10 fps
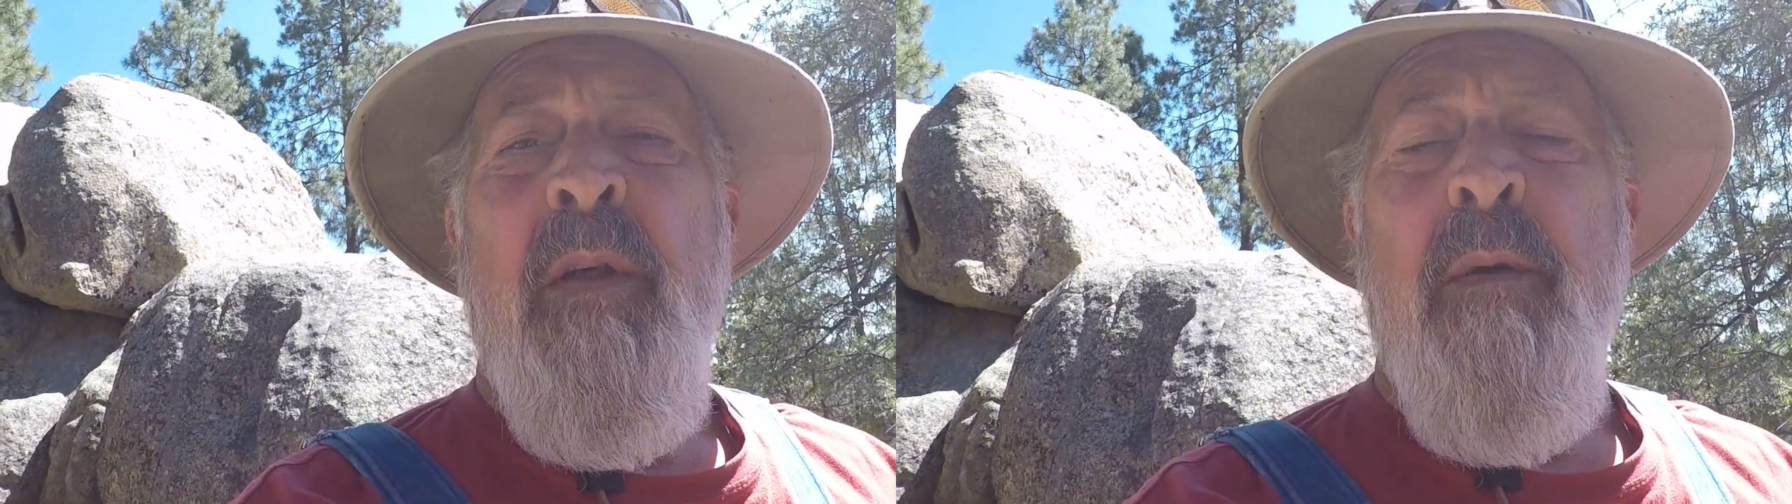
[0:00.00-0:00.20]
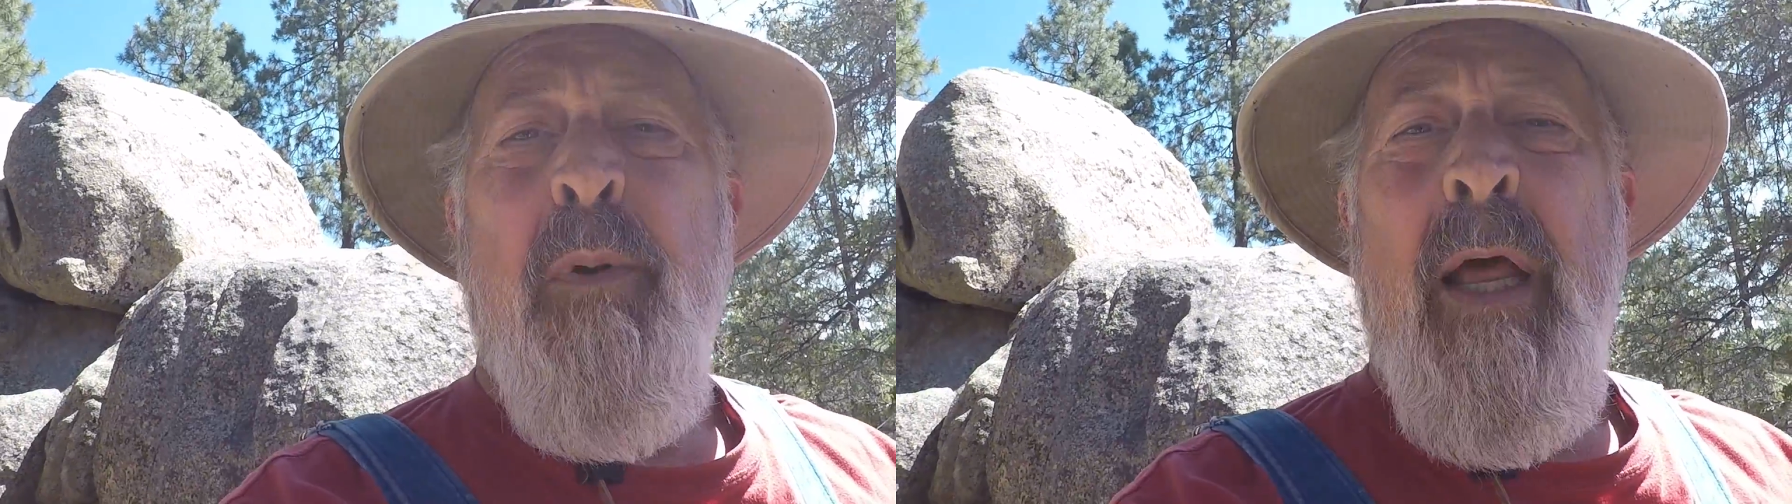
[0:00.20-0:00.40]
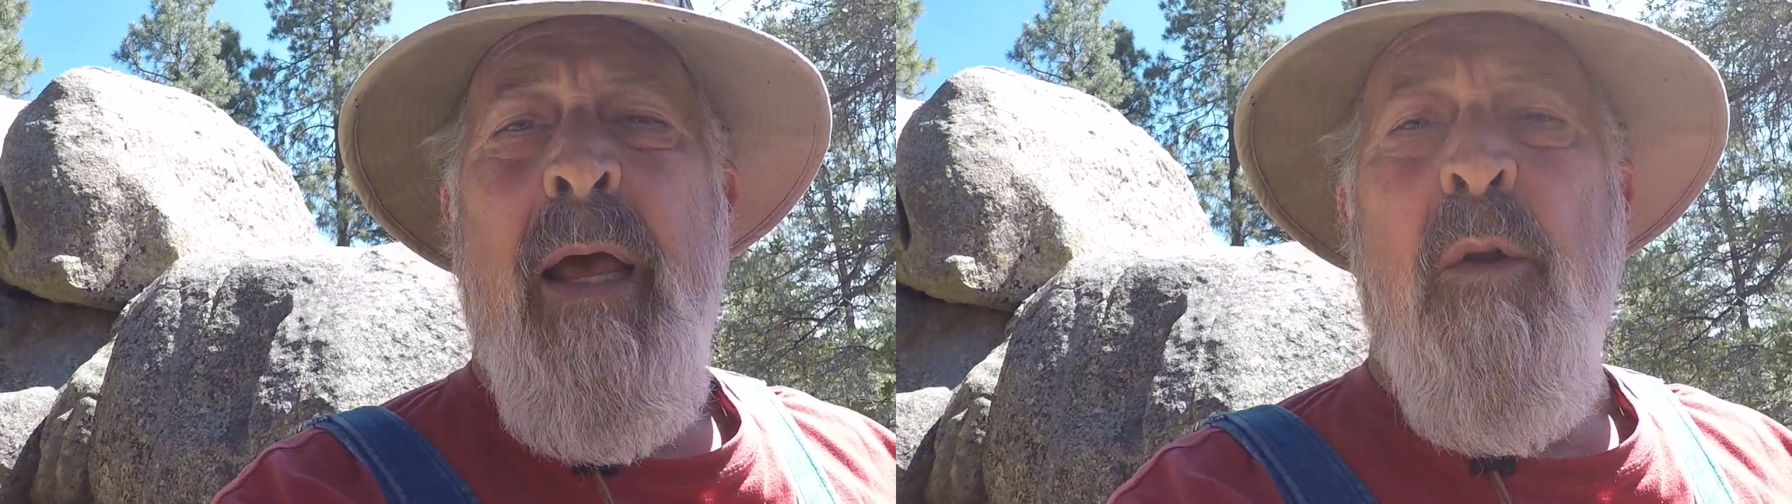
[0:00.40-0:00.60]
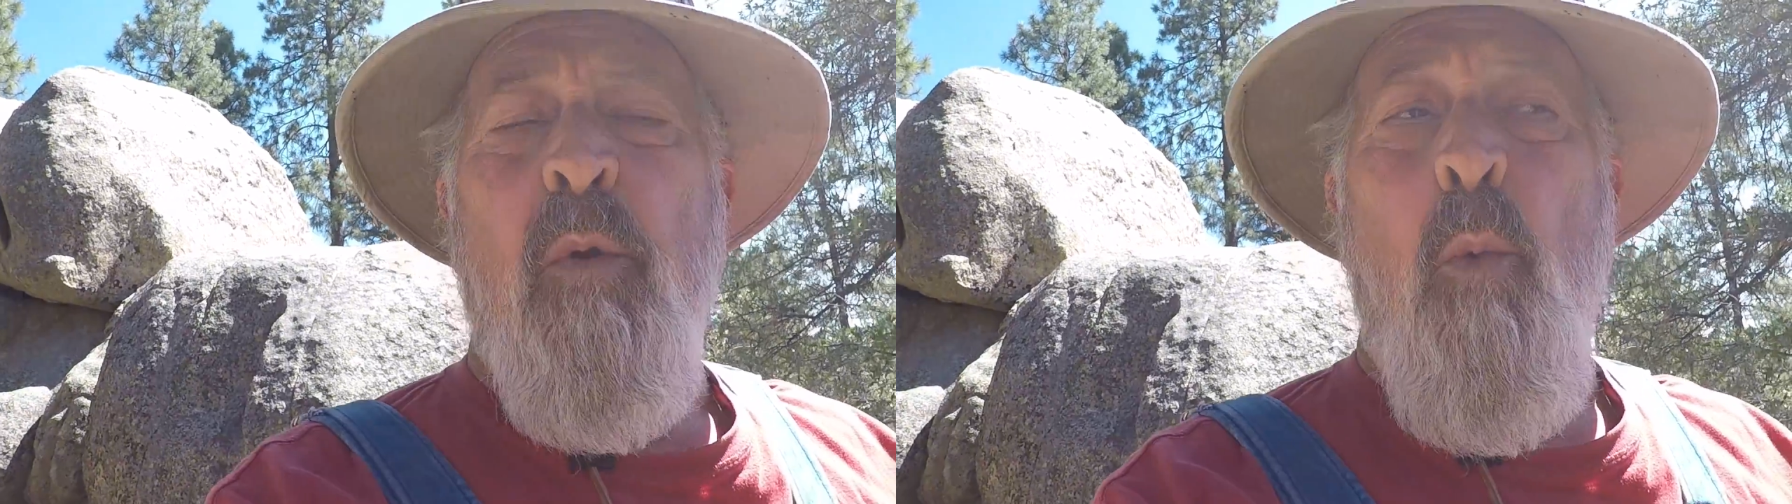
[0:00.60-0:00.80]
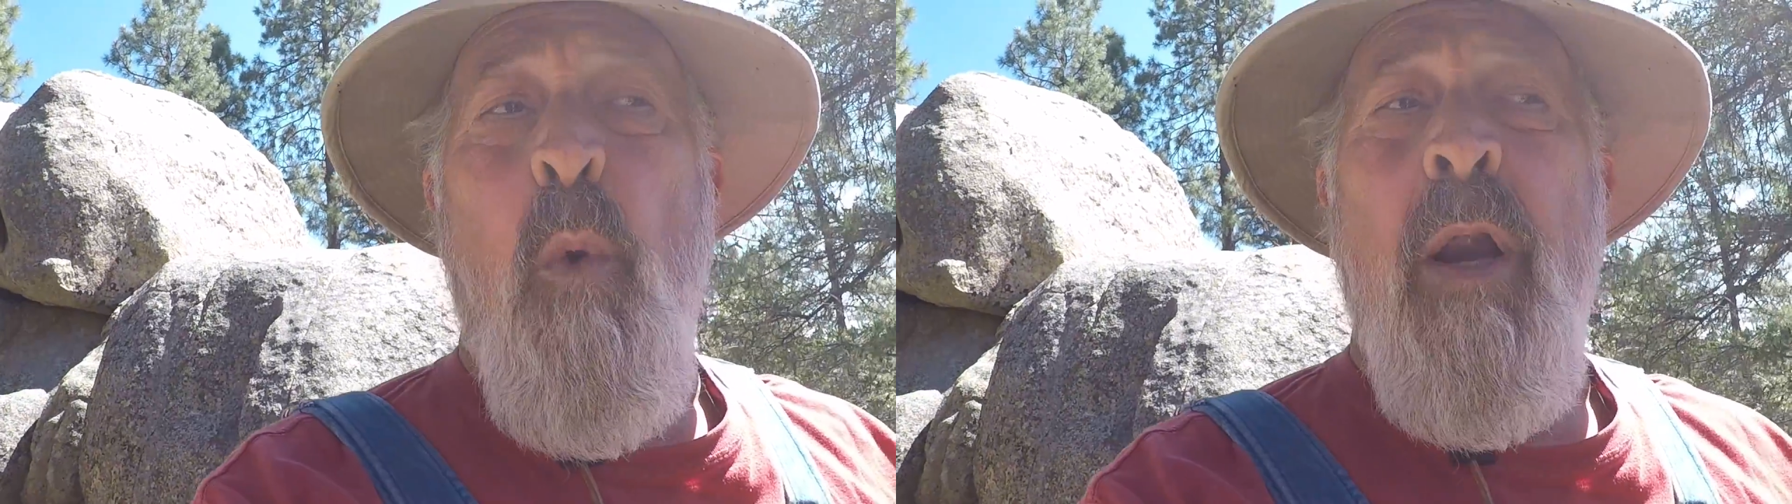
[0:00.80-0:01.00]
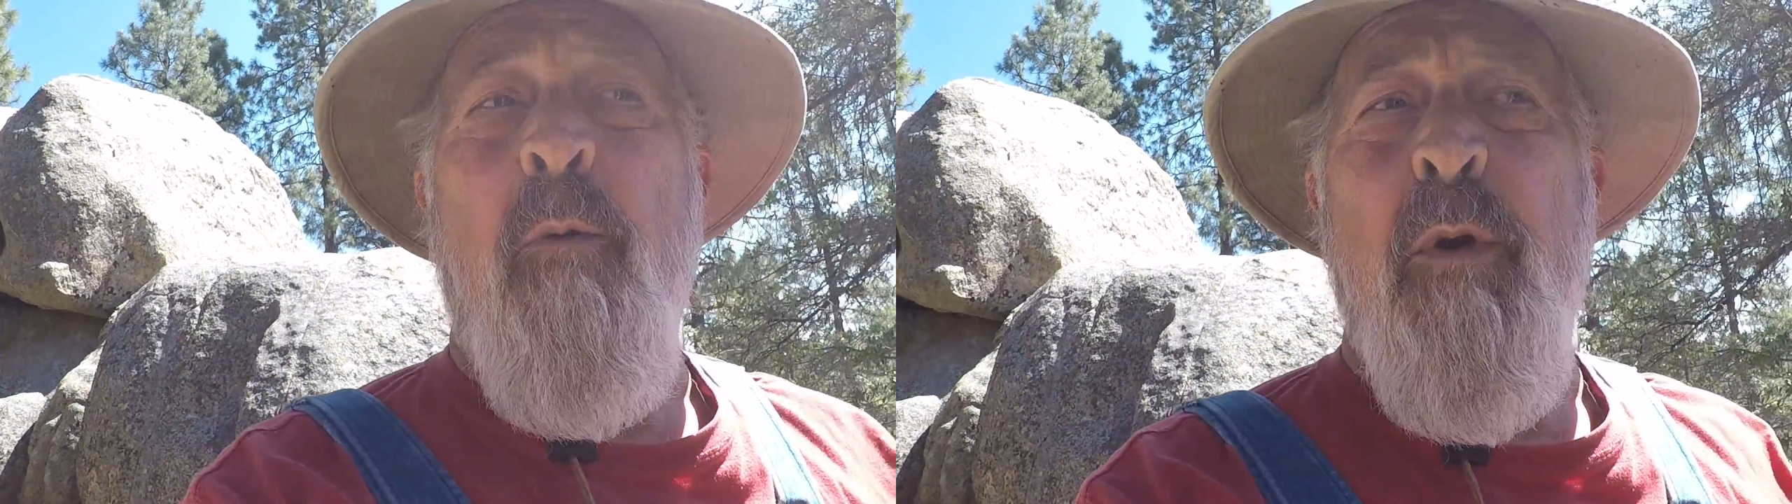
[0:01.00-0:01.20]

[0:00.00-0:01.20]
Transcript: the plant when it